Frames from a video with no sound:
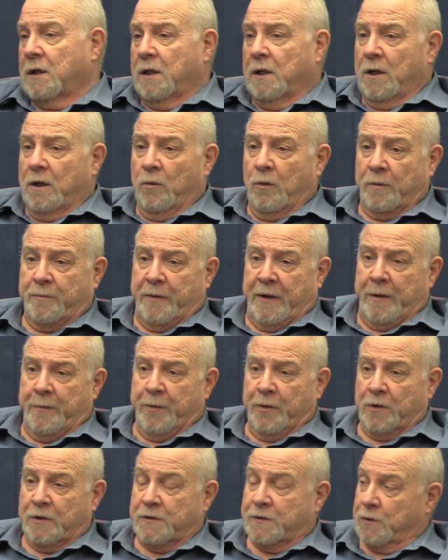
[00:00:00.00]
what
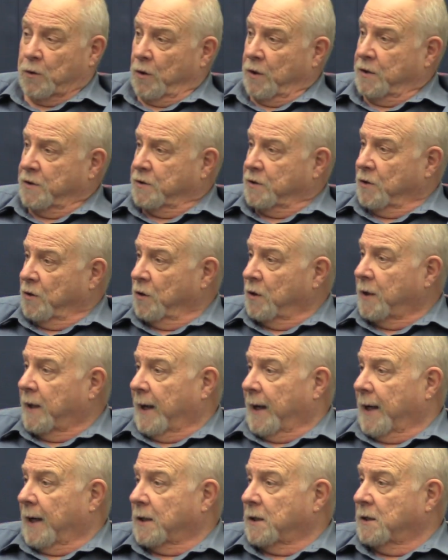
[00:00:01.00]
people are starting to look
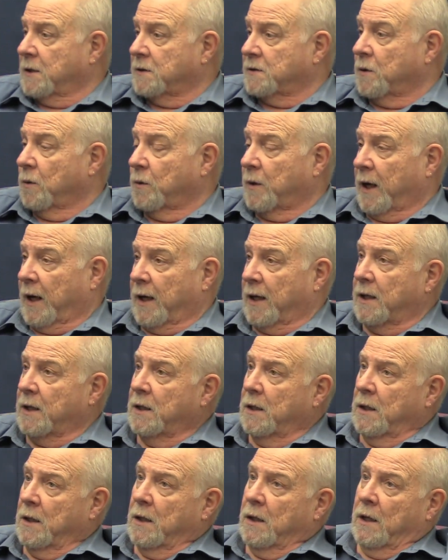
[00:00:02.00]
at is, okay,
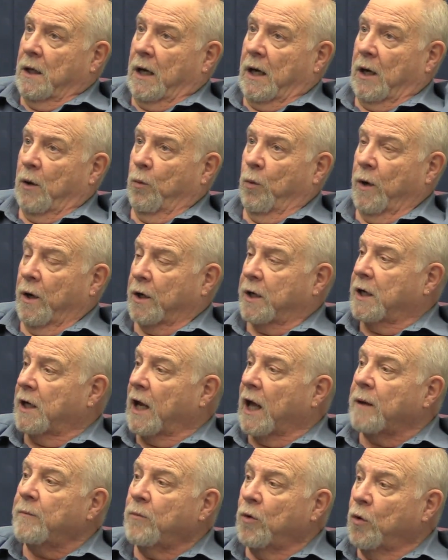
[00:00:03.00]
where can
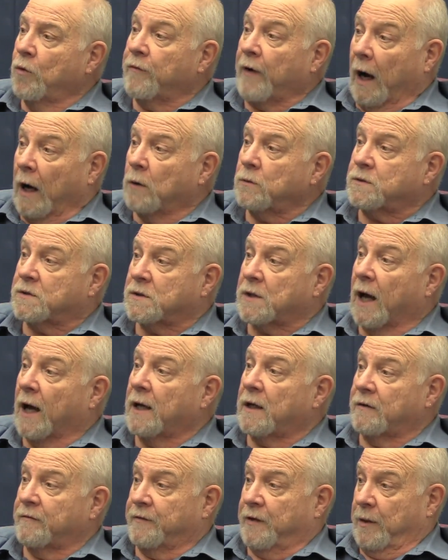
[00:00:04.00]
I move
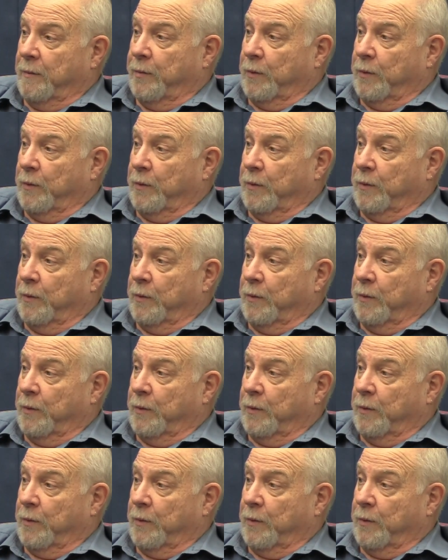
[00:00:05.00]
outside of Neepawa?